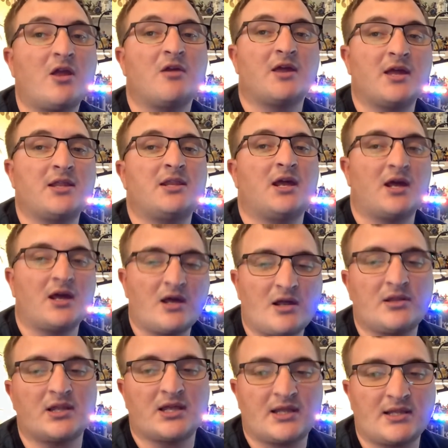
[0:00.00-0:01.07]
and
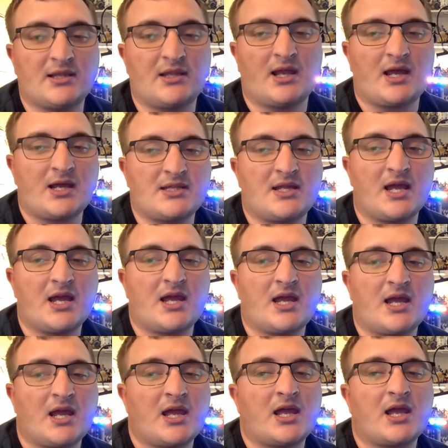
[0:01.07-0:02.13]
everything like
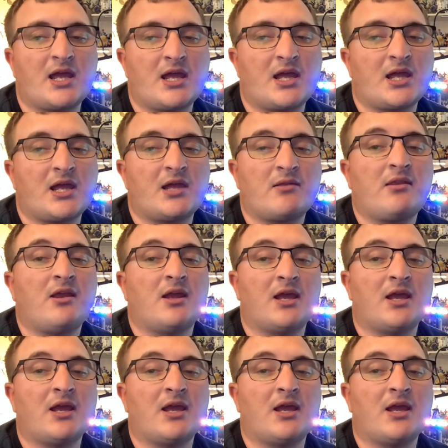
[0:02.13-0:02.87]
that.